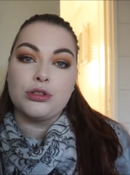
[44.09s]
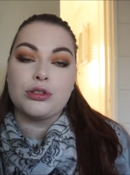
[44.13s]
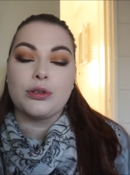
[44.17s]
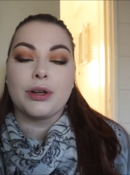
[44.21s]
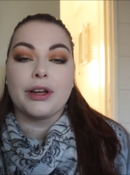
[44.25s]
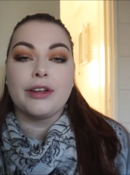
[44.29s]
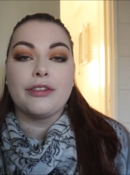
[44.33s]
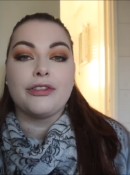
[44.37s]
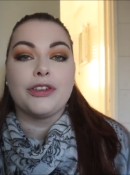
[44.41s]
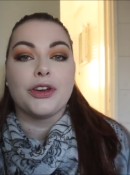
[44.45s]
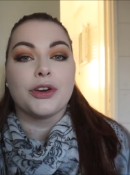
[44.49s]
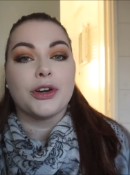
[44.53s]
So
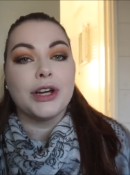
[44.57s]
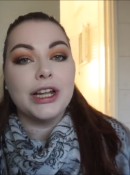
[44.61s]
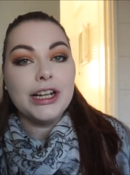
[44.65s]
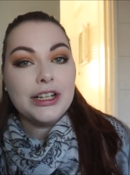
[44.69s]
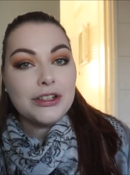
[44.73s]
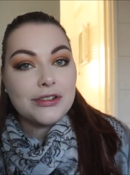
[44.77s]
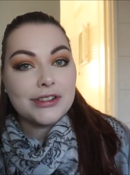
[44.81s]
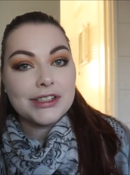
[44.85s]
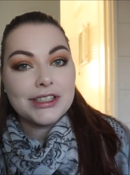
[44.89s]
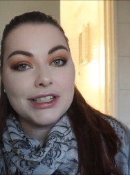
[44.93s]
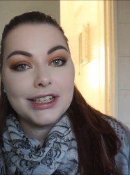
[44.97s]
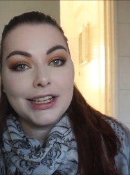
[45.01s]
if you're
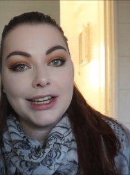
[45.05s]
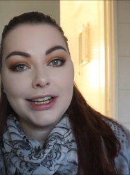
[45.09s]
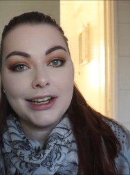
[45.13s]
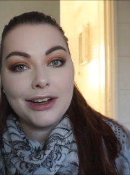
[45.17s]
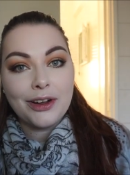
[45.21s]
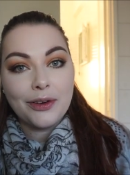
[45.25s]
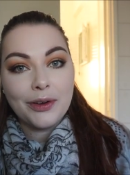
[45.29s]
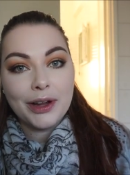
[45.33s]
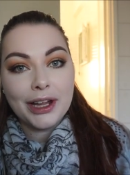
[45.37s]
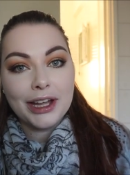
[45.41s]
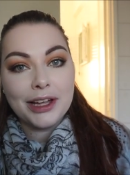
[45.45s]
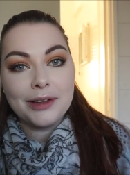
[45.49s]
interested in
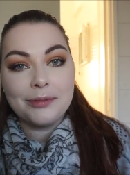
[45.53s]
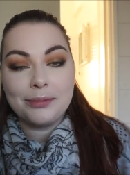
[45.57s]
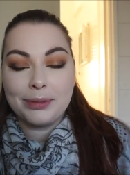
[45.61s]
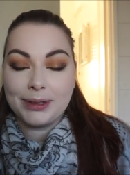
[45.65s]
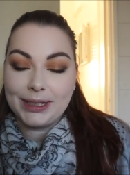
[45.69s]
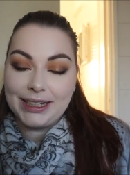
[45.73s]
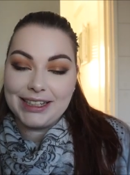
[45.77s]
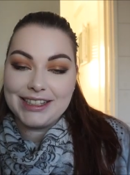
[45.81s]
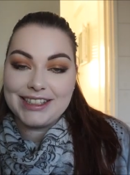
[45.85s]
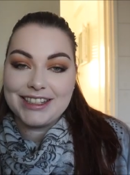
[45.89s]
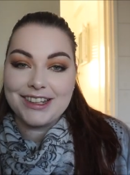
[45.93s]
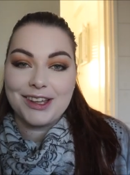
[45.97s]
knowing,
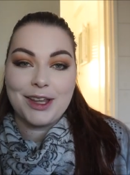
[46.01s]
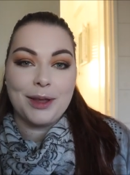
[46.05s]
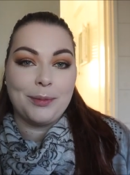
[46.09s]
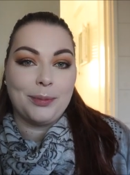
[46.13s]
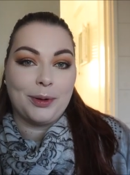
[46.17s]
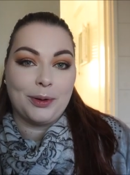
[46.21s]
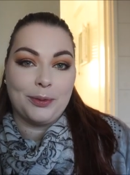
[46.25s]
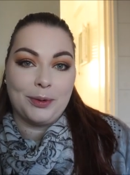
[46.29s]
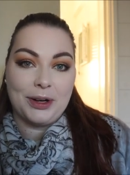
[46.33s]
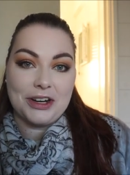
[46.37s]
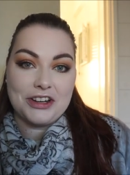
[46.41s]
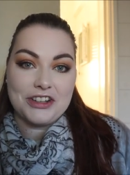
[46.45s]
please
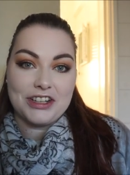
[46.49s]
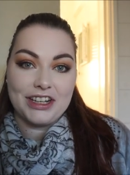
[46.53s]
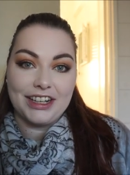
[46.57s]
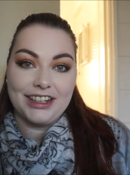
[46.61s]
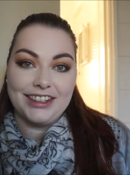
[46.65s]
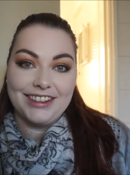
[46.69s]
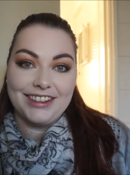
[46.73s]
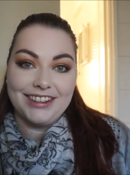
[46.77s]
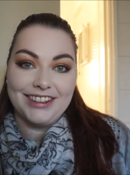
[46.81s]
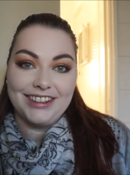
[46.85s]
keep on watching.